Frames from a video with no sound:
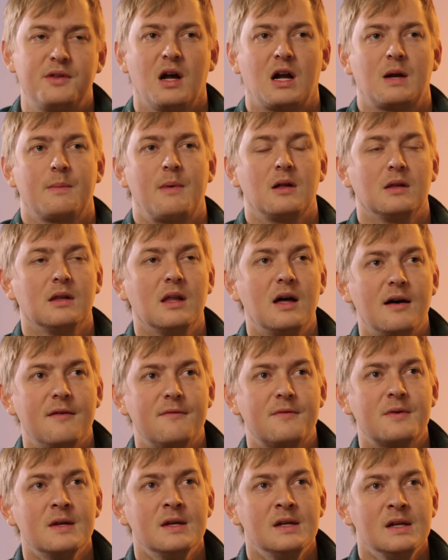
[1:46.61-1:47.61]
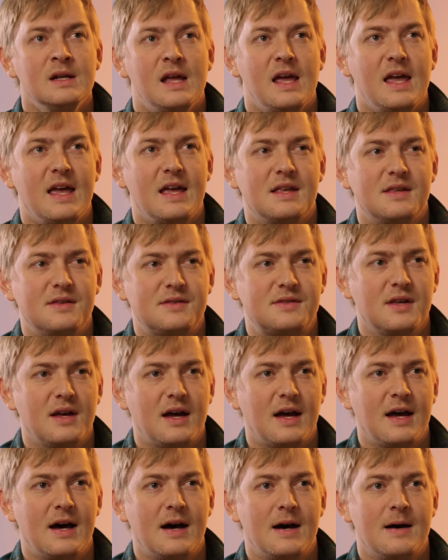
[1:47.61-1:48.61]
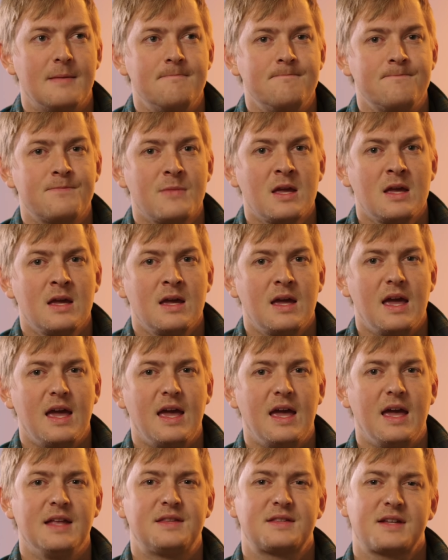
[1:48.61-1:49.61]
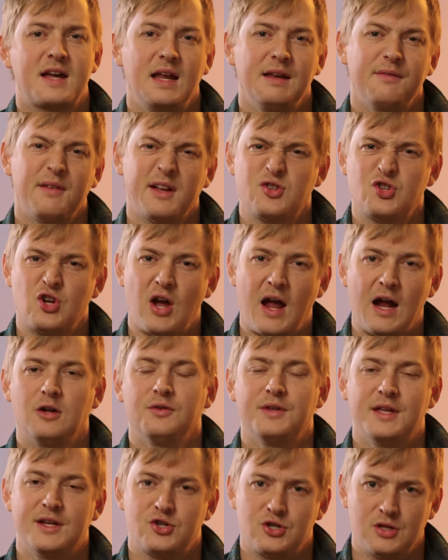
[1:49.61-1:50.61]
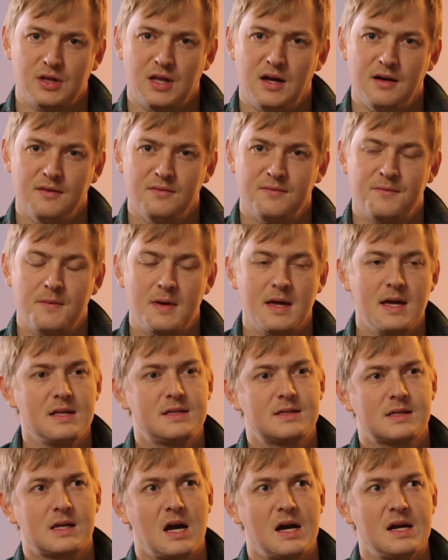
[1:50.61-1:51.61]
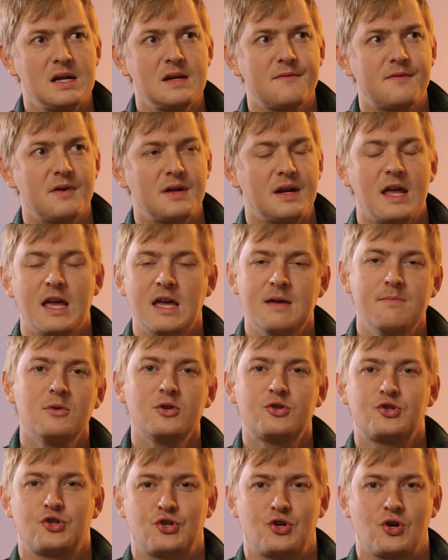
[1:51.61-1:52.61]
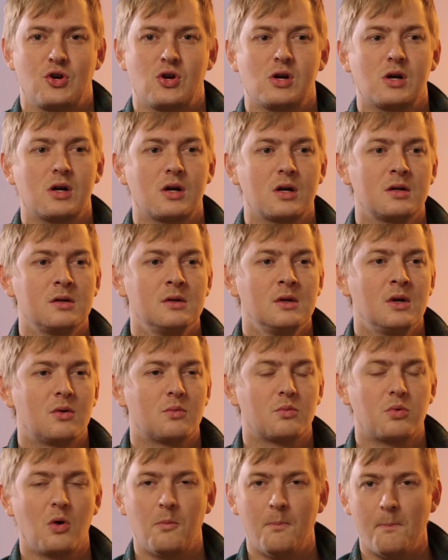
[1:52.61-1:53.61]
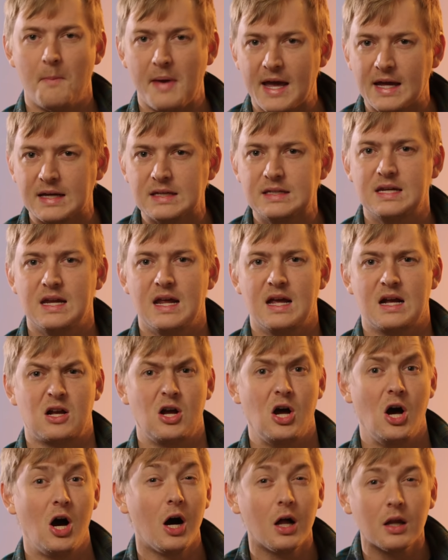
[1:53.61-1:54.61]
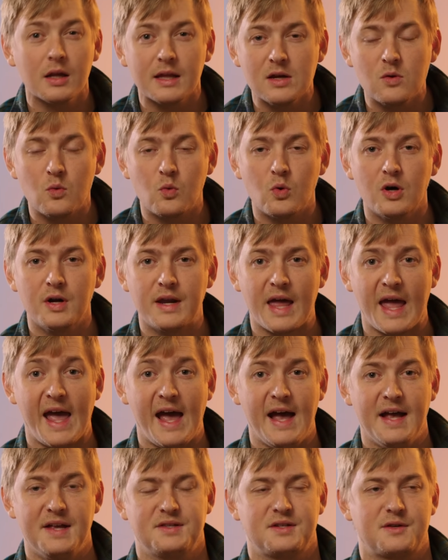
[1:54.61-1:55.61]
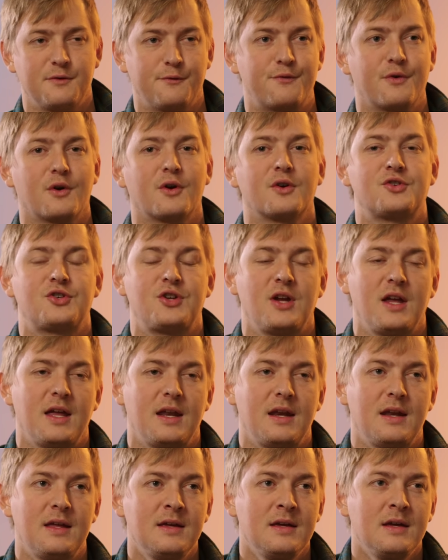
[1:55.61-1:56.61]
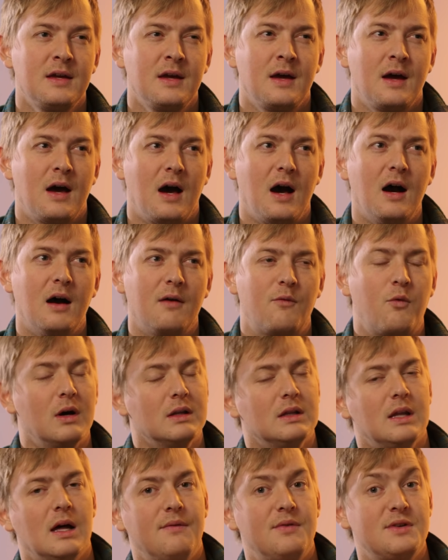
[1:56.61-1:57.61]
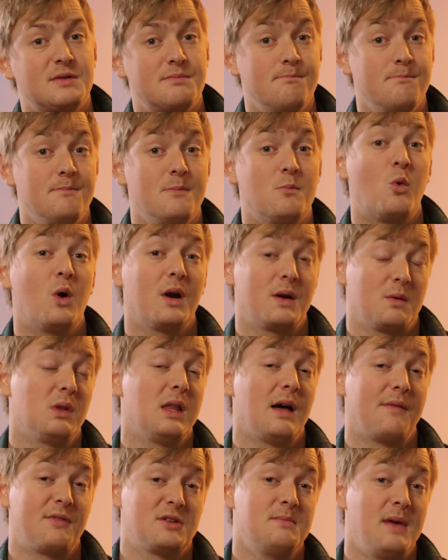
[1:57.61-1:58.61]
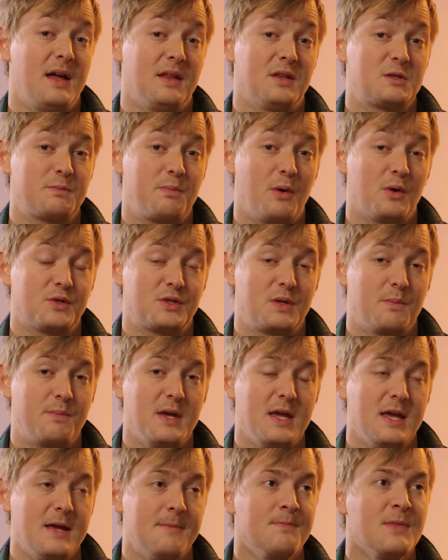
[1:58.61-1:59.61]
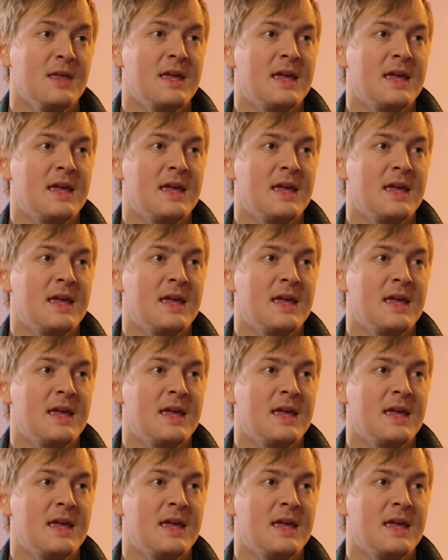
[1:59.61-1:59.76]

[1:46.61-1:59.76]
talk about love is, um, it's kind of like childish love. It's kind of an immature, romantic, Hollywood-esque version of what love is what love is meant and supposed to be.